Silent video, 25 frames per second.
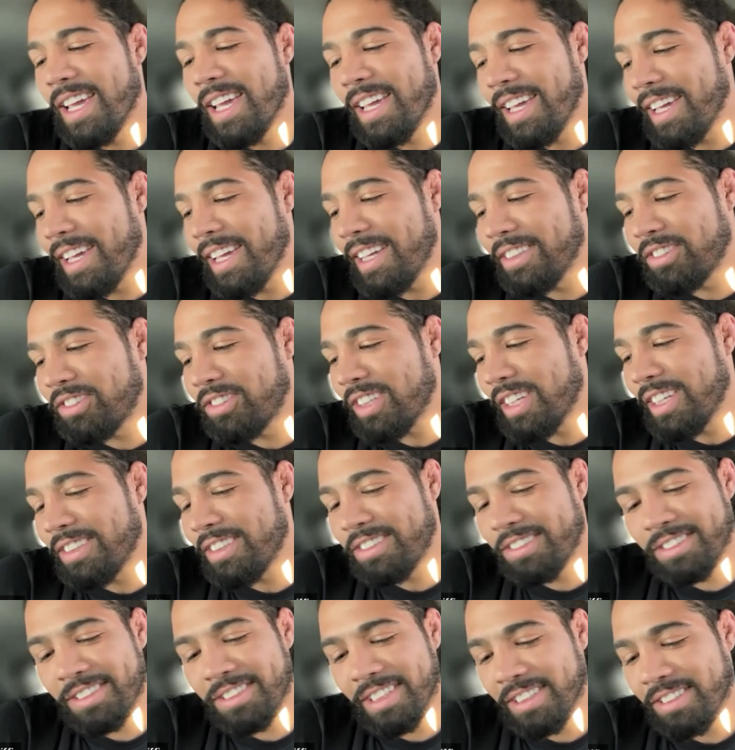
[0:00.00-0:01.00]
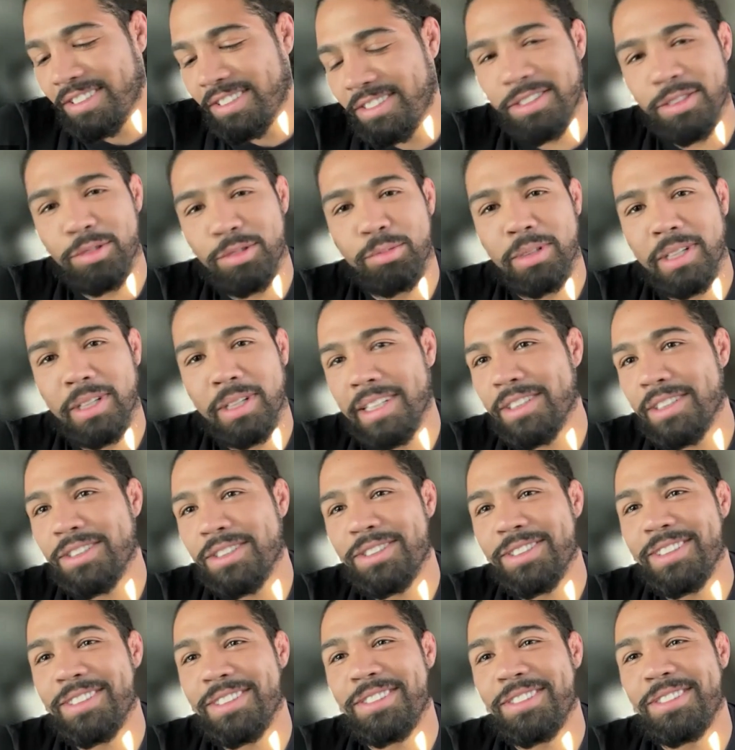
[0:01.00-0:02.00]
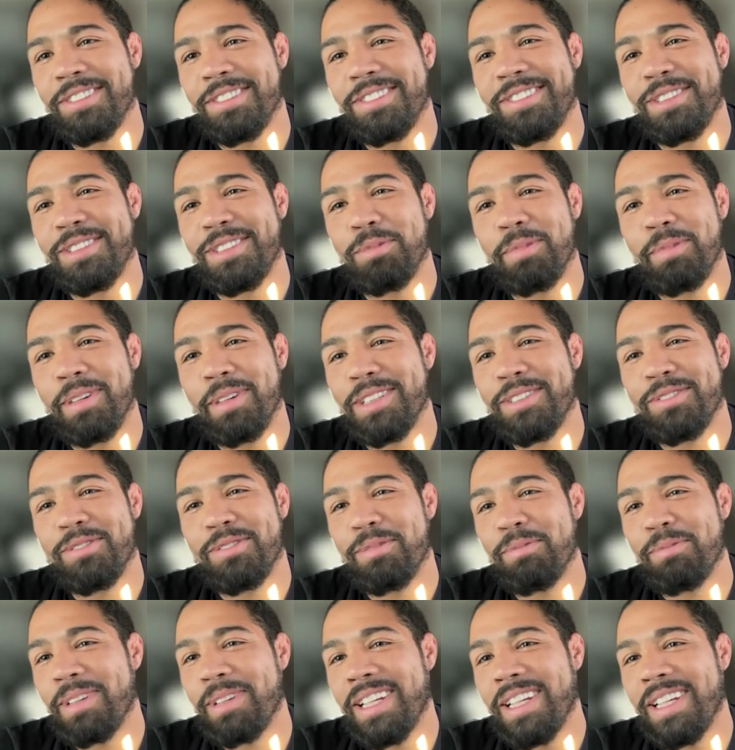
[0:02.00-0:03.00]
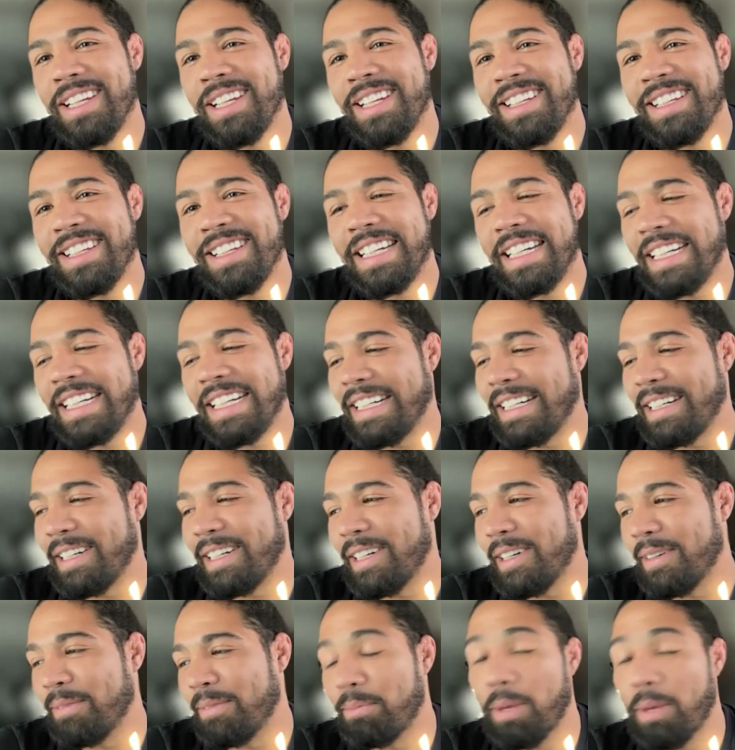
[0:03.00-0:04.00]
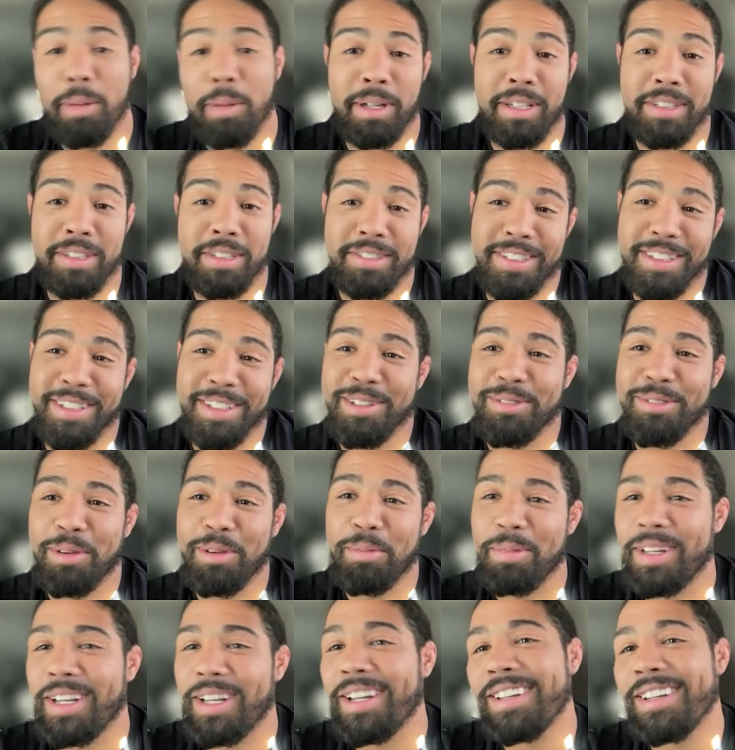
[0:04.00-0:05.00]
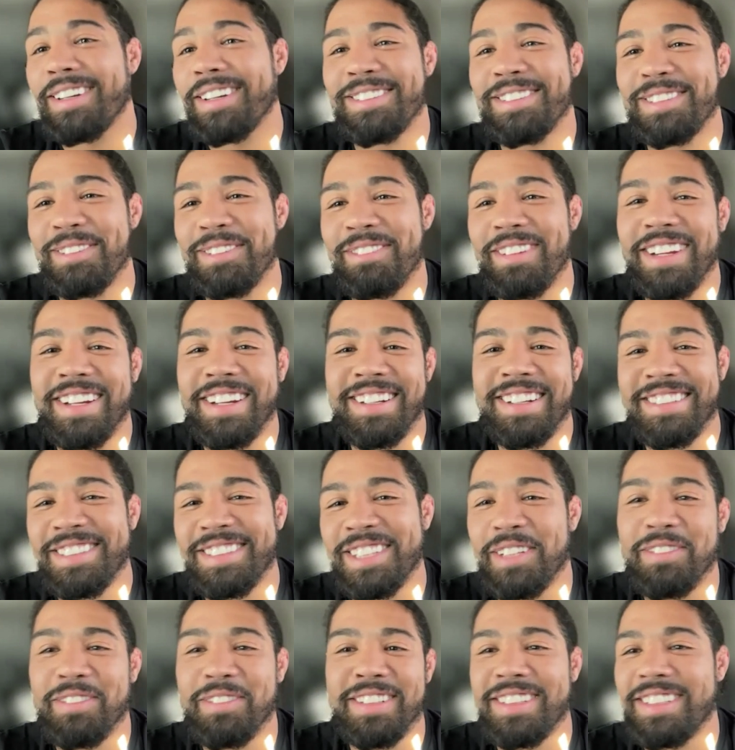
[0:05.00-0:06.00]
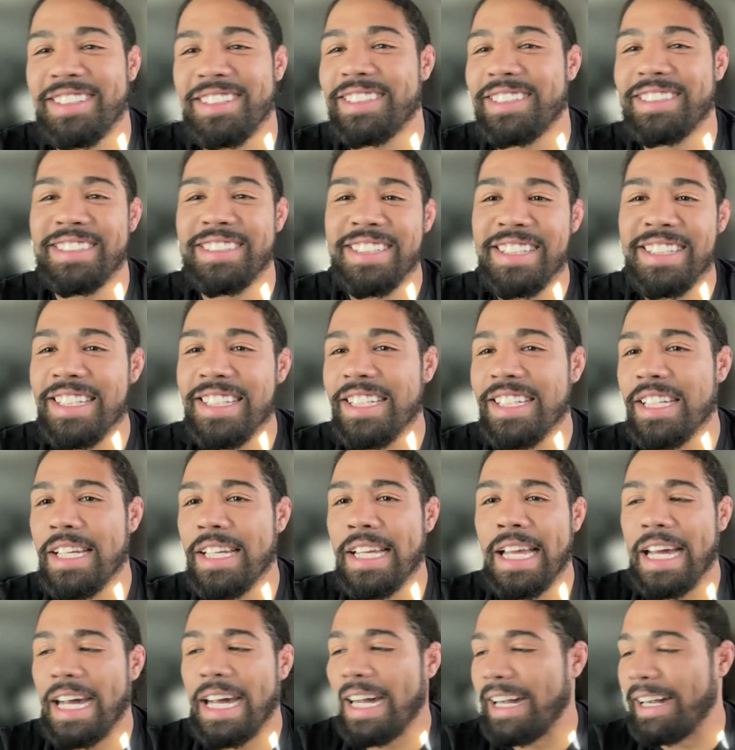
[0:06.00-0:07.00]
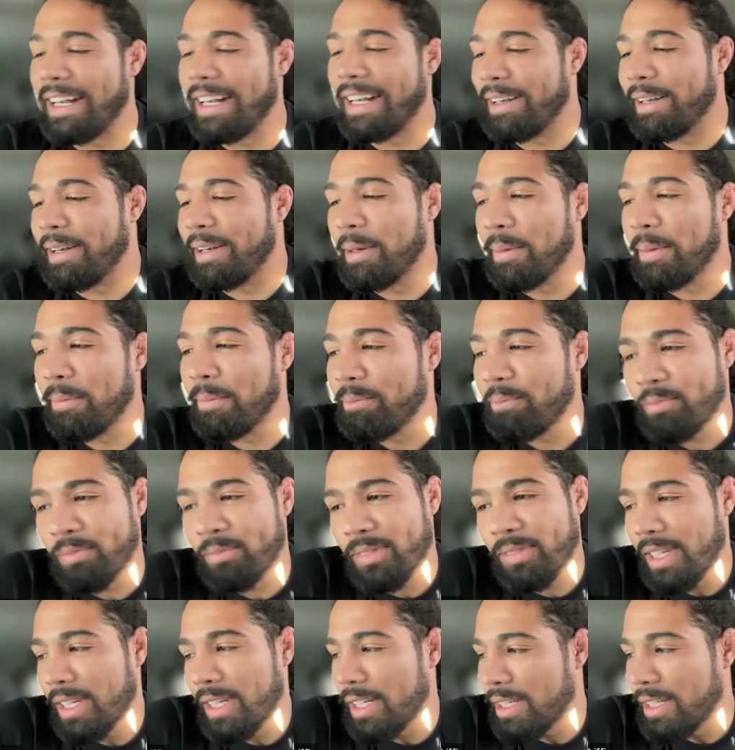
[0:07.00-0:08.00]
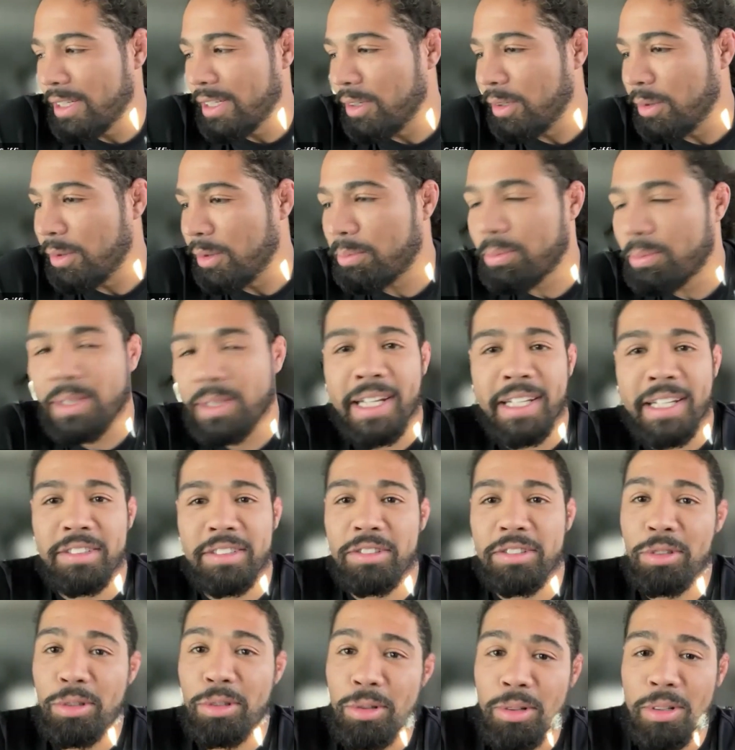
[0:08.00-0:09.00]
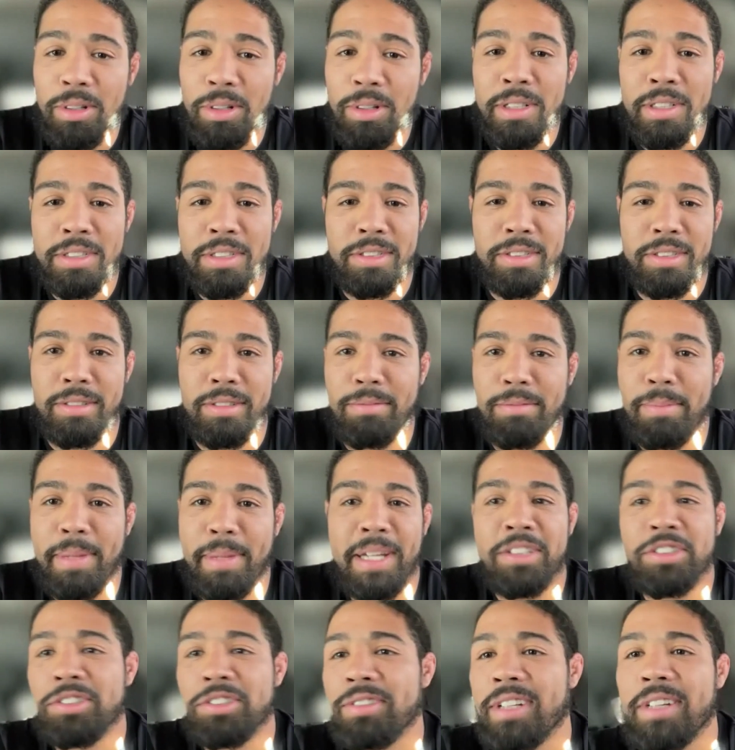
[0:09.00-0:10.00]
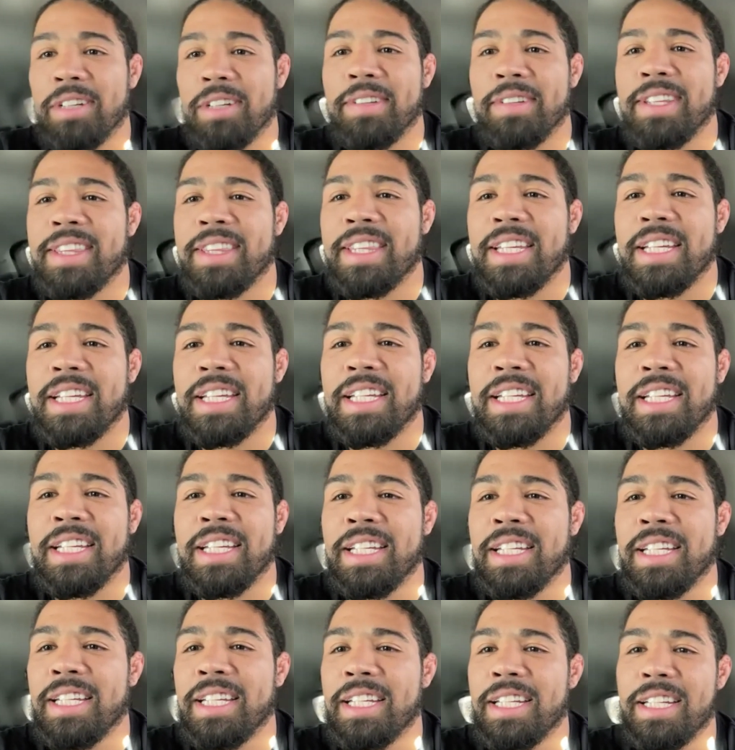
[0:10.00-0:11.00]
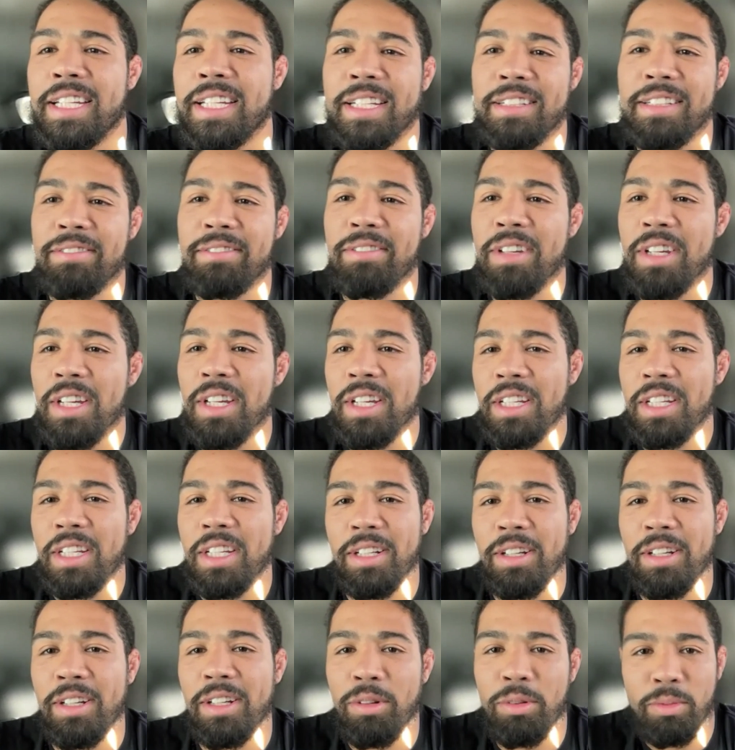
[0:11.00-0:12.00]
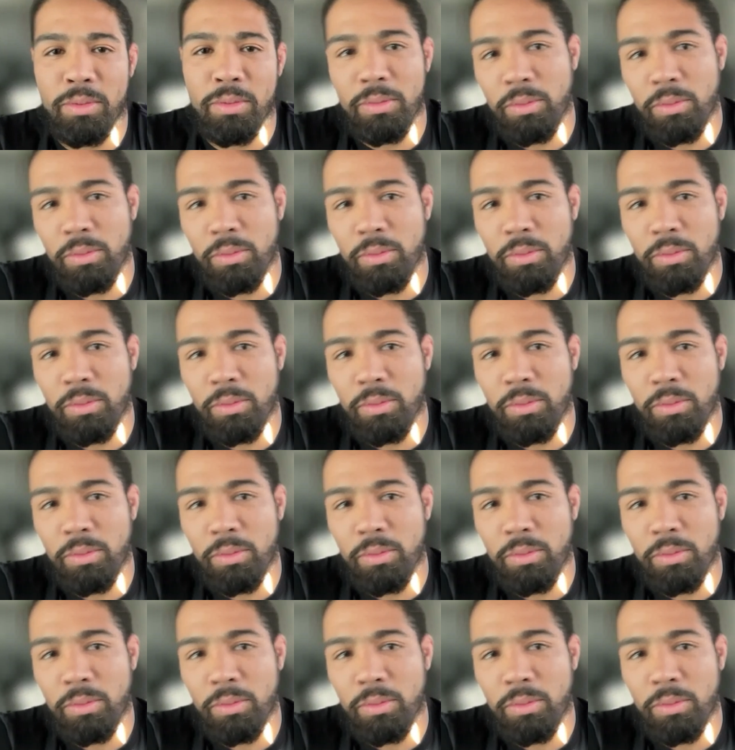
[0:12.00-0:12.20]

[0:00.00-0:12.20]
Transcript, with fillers: It's it's just too much. It's just too much for me um, by myself. I mean, I'll go somewhere and someone could, um, you know, bring out the torch and measure everything, and you know,